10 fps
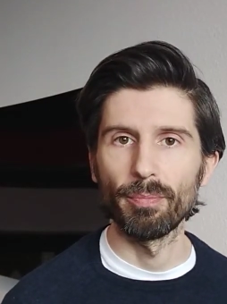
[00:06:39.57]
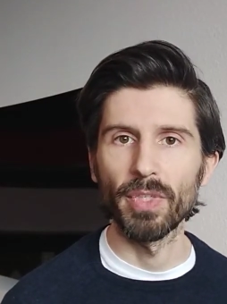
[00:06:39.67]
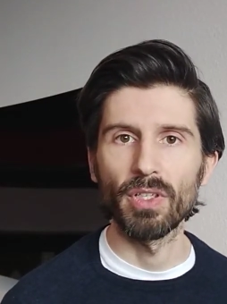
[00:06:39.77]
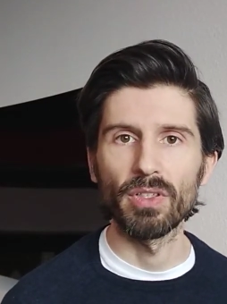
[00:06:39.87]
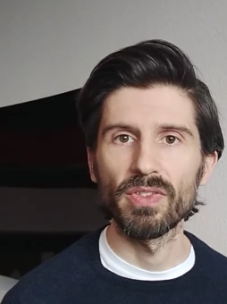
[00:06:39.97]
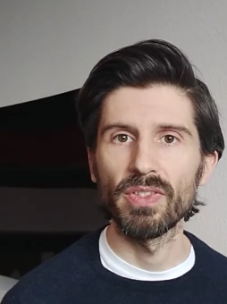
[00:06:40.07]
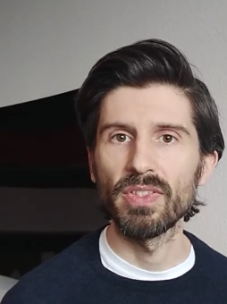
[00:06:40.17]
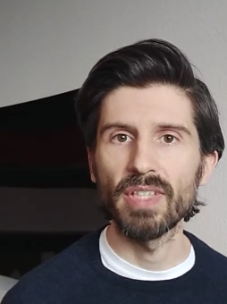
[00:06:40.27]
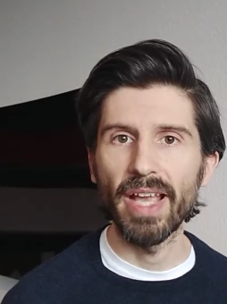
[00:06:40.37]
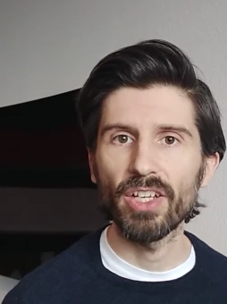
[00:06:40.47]
because this
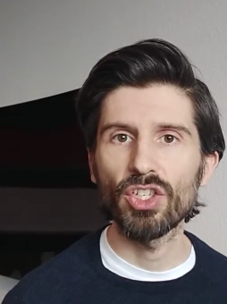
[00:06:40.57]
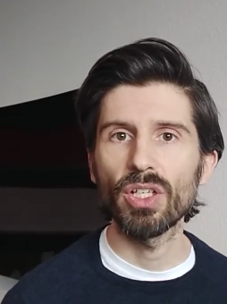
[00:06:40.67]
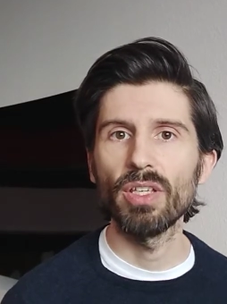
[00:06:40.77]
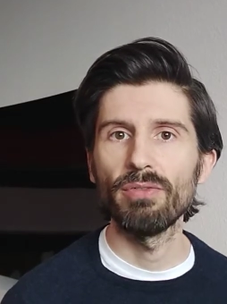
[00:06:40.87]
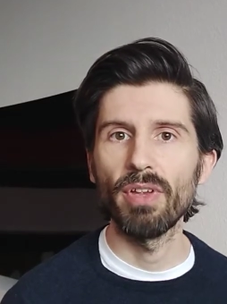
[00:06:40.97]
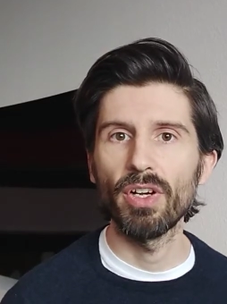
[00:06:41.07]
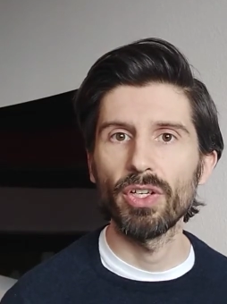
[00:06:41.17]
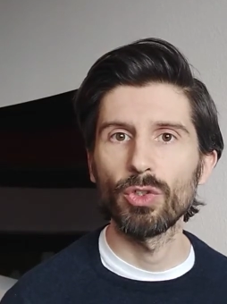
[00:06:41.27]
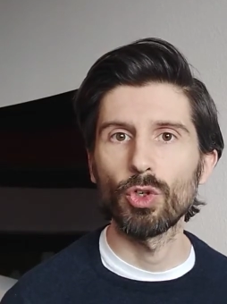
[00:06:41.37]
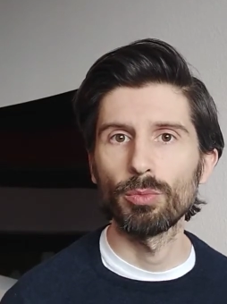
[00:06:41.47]
is actually a
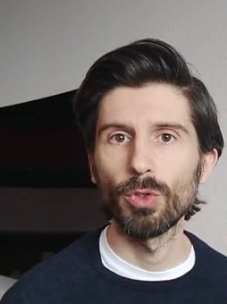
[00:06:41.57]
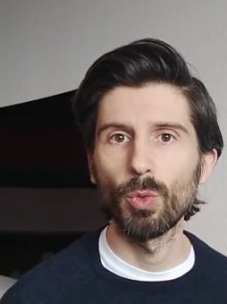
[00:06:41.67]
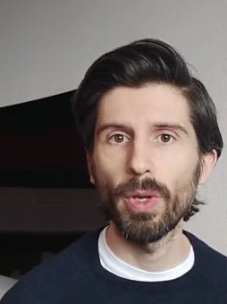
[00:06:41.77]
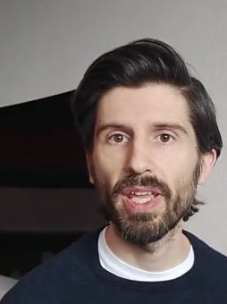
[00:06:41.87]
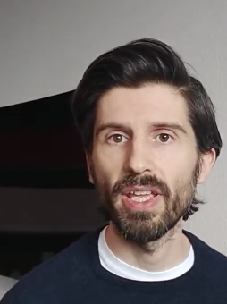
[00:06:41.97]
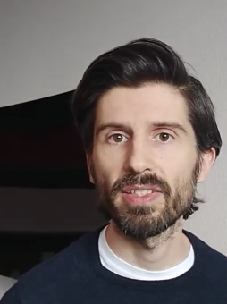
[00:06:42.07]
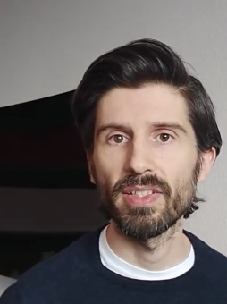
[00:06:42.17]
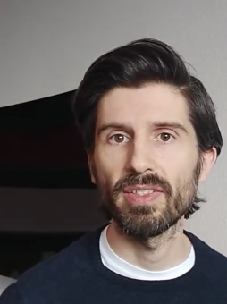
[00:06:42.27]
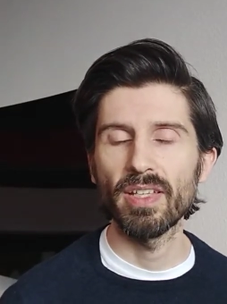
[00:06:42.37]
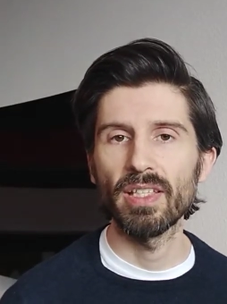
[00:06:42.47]
very normal way. As I
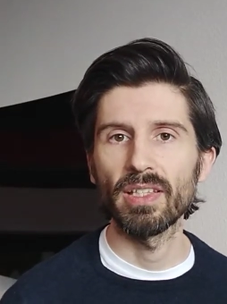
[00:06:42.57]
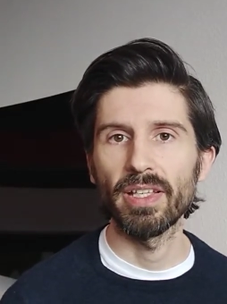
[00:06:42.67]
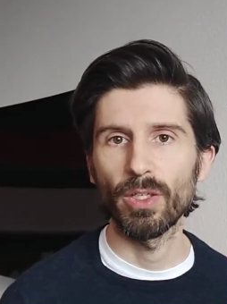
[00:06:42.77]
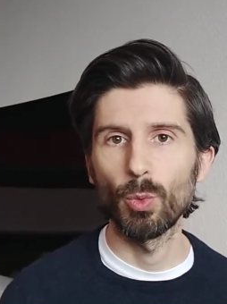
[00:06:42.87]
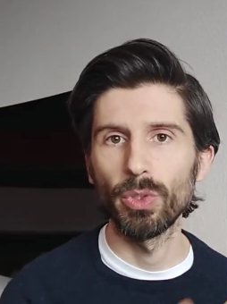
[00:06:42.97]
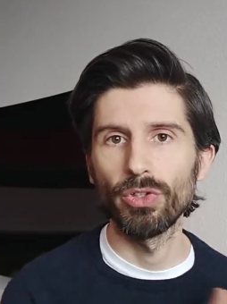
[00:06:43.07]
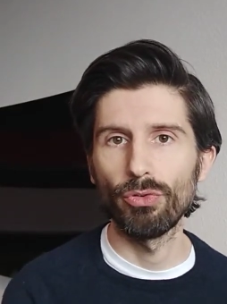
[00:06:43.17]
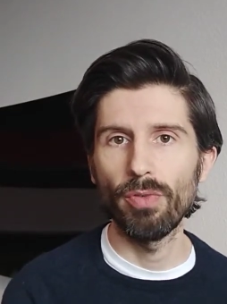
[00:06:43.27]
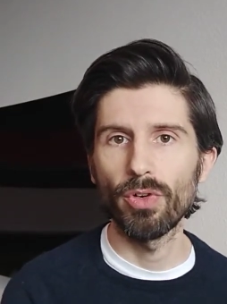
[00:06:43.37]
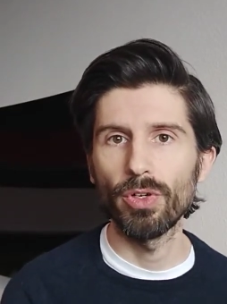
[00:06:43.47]
said, like with a
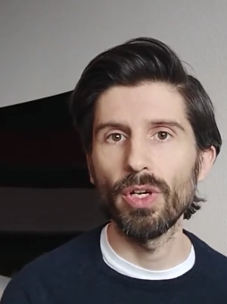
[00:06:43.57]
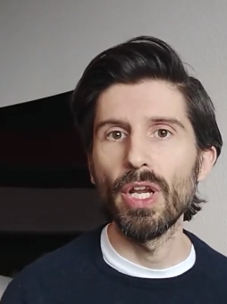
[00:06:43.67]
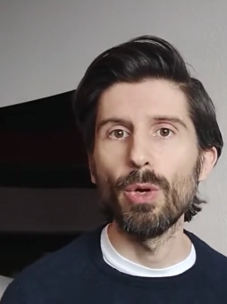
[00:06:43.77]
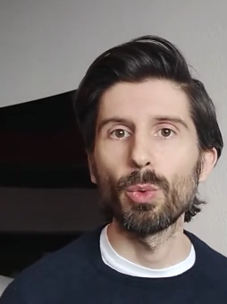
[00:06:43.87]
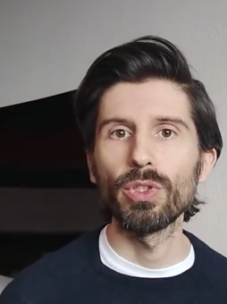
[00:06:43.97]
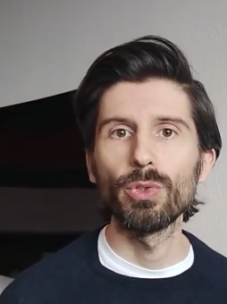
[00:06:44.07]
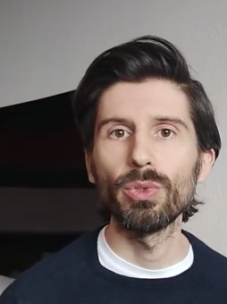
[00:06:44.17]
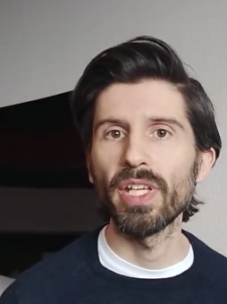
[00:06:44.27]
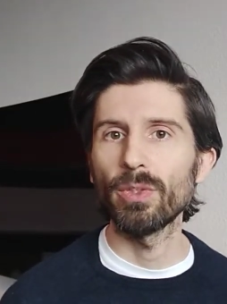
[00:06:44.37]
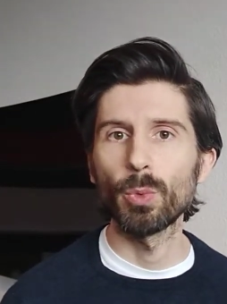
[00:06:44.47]
river, we do
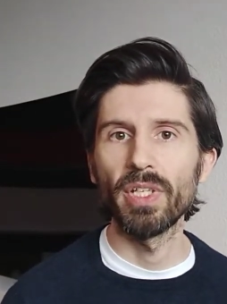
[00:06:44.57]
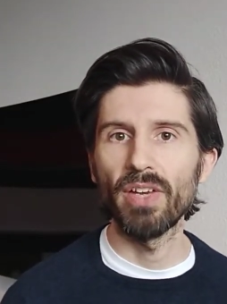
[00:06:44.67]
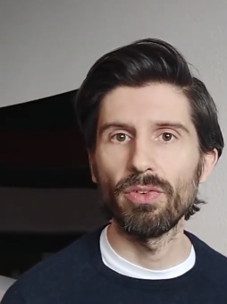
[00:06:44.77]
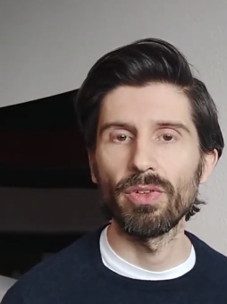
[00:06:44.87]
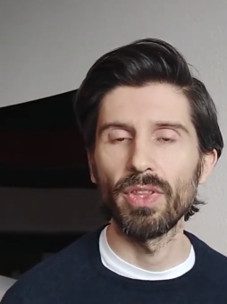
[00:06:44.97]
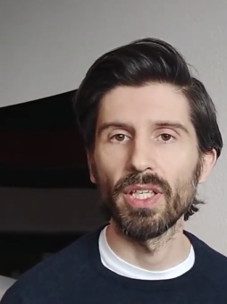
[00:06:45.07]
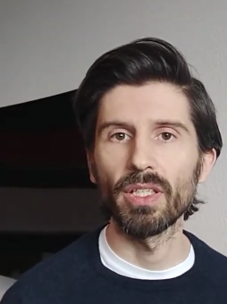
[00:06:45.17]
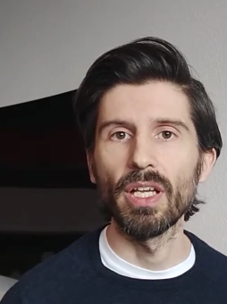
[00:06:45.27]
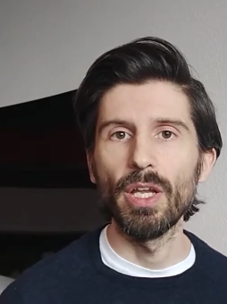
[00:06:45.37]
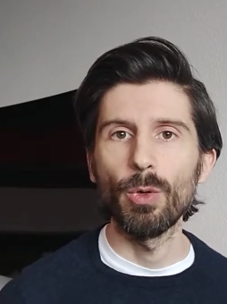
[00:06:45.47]
that with everything.
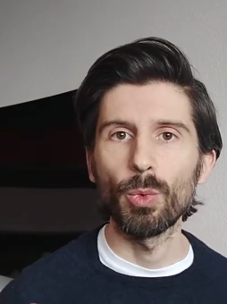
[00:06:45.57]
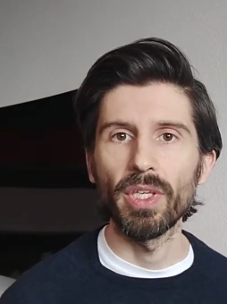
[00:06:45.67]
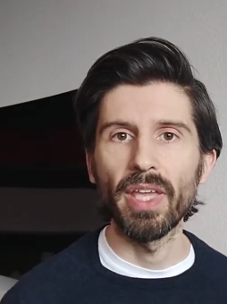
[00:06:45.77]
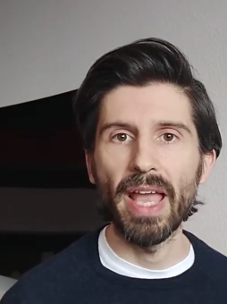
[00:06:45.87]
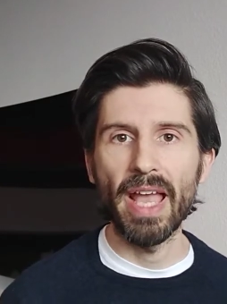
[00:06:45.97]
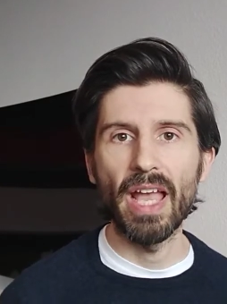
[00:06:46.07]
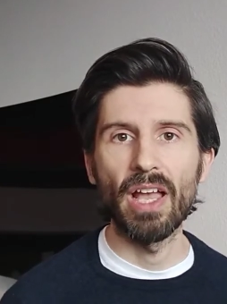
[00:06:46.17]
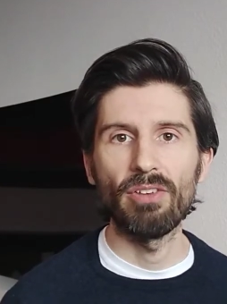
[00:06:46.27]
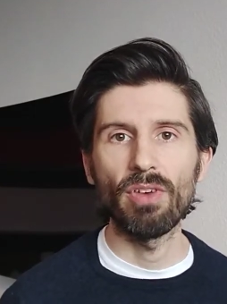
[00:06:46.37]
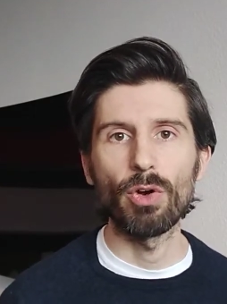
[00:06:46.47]
We
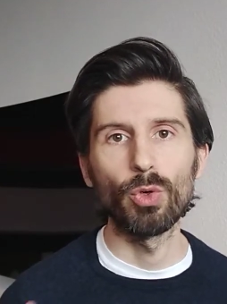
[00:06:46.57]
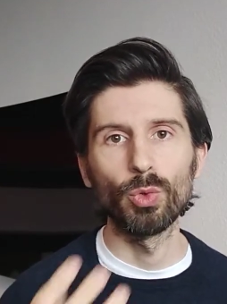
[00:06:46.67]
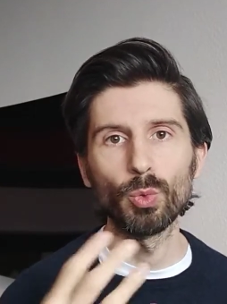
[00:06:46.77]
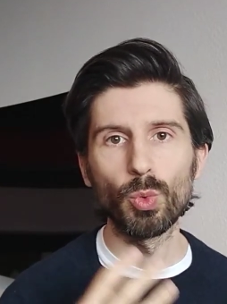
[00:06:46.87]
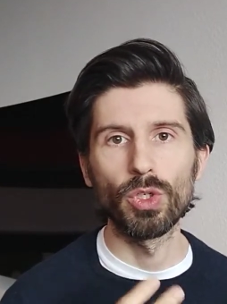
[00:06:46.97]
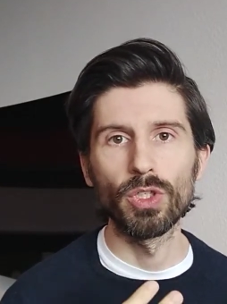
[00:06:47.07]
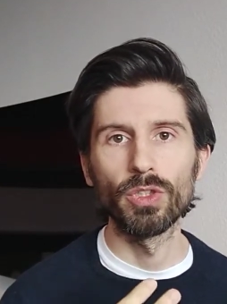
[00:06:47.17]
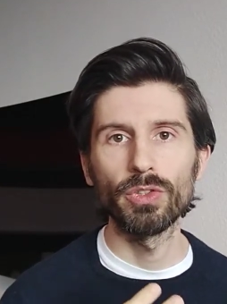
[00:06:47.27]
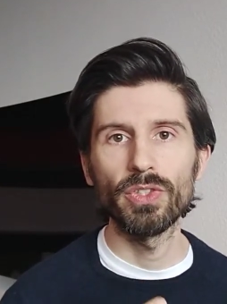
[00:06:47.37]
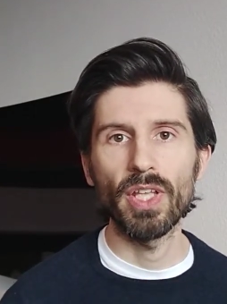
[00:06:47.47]
have our own
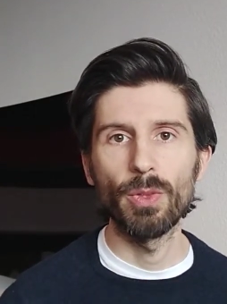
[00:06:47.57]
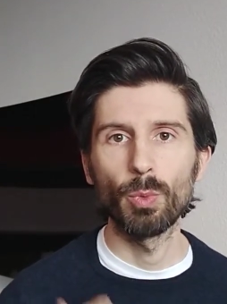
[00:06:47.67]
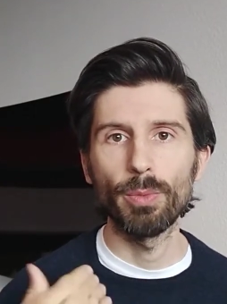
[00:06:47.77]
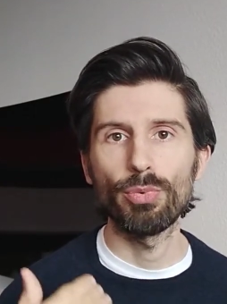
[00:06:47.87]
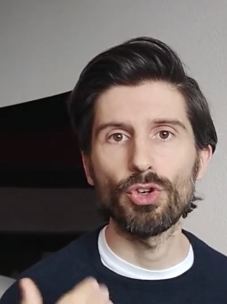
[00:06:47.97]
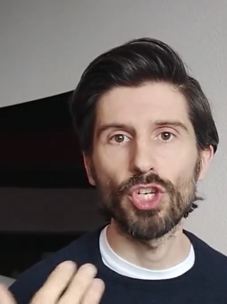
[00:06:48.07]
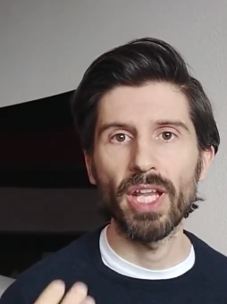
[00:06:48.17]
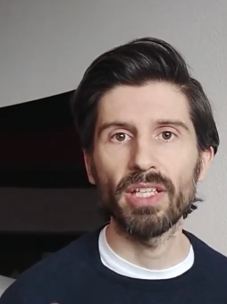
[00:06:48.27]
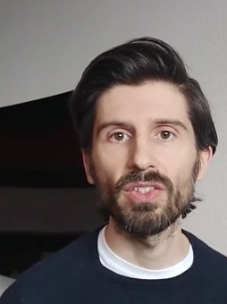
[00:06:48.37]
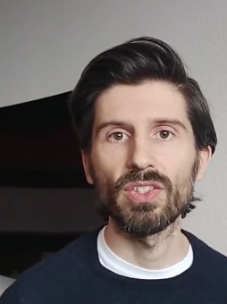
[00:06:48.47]
world and we
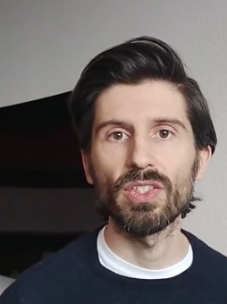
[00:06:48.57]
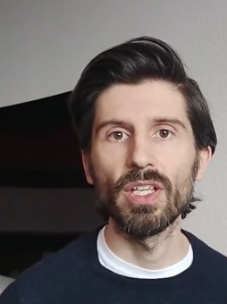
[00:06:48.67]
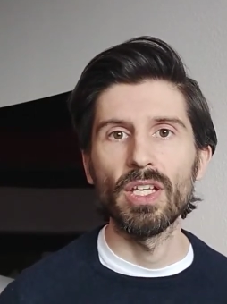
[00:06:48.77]
project